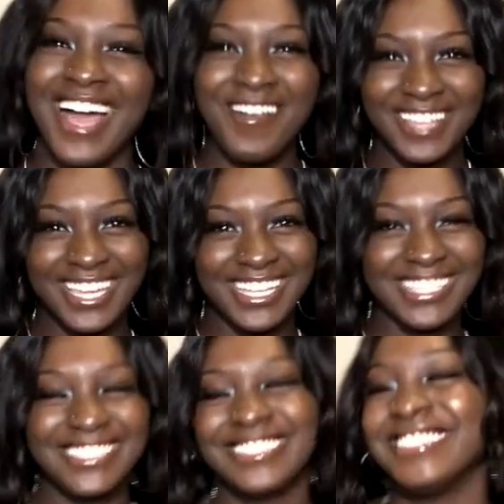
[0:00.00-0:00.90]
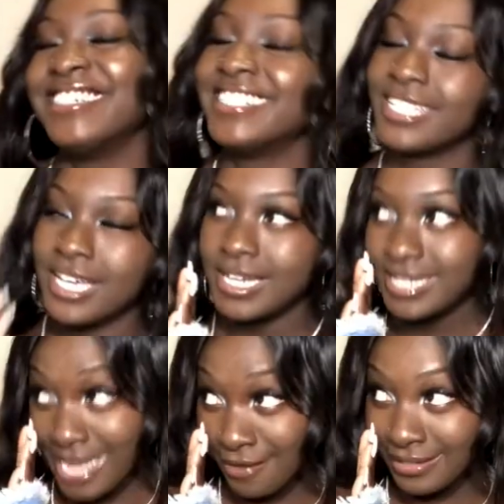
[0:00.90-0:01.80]
I'm kidding.
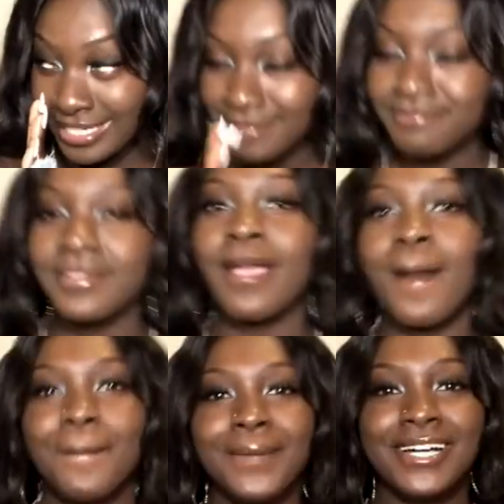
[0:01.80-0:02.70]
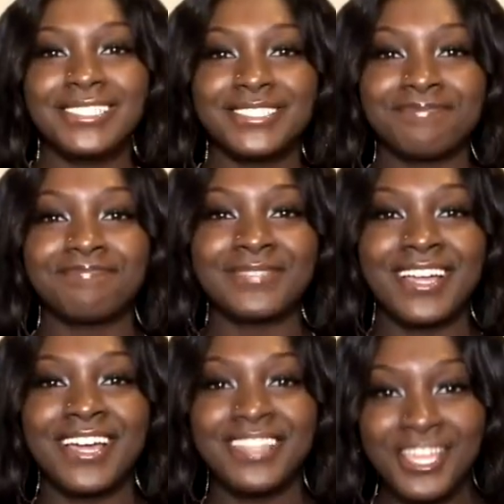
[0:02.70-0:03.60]
Not really. But
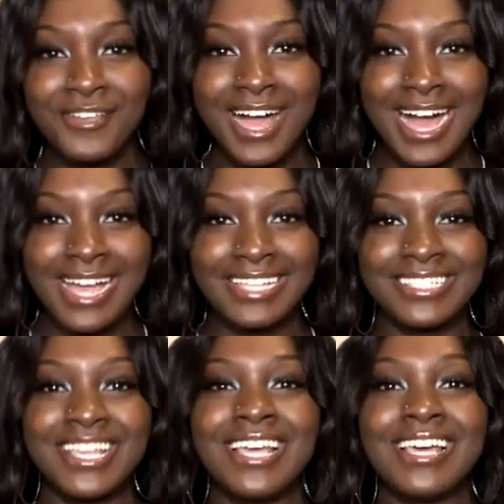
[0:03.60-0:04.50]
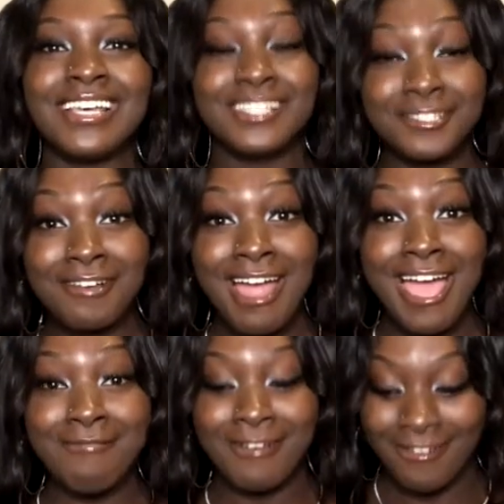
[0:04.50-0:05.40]
thank you guys.
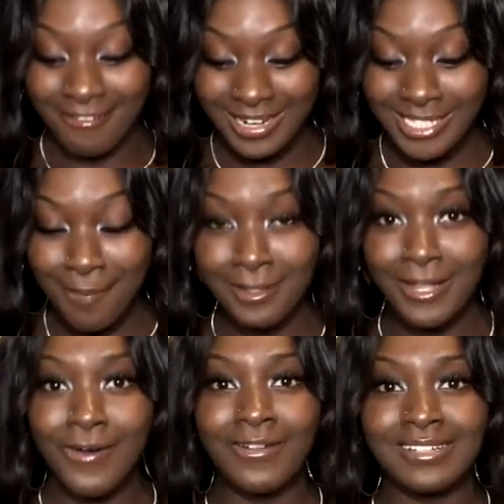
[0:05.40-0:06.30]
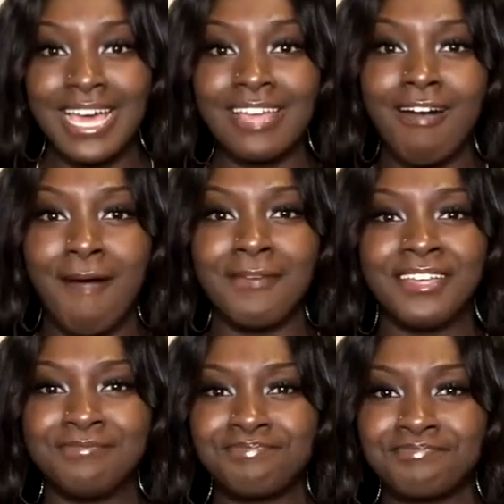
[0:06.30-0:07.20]
Subscribe right down below. Like,
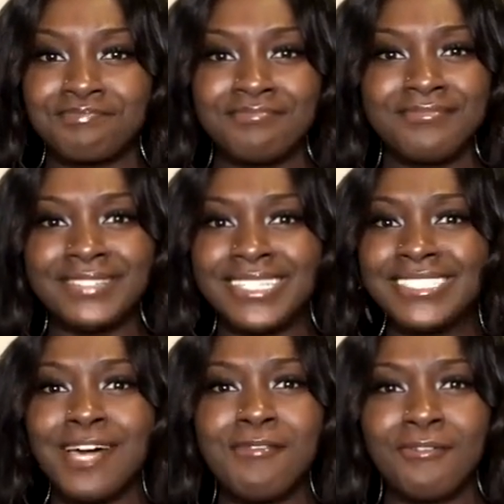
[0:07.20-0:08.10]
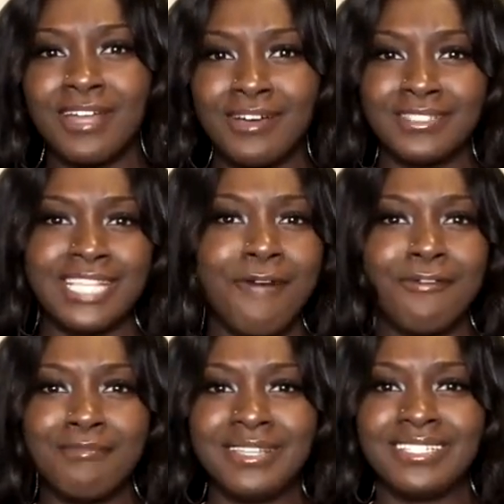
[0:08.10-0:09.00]
comment. Tell me what else y'all
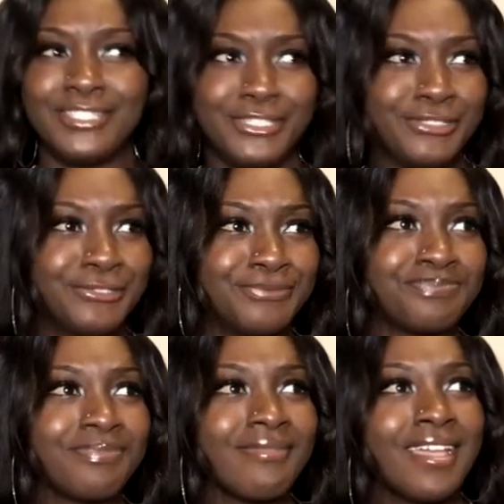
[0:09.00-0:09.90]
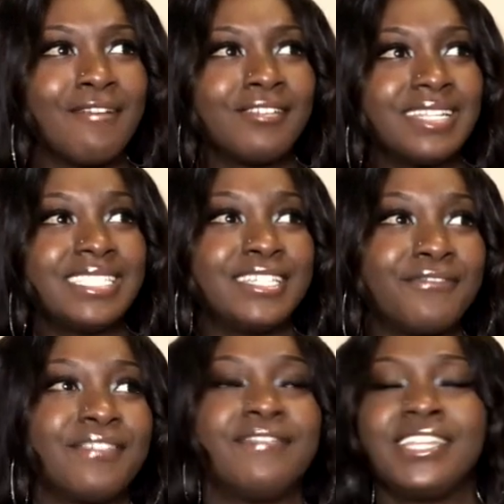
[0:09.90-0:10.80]
want me to do for these
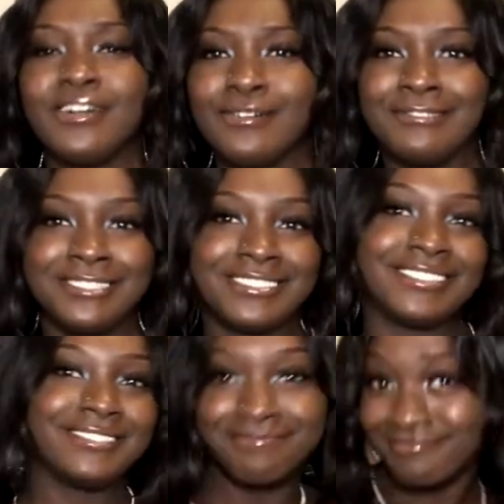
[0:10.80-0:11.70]
different videos.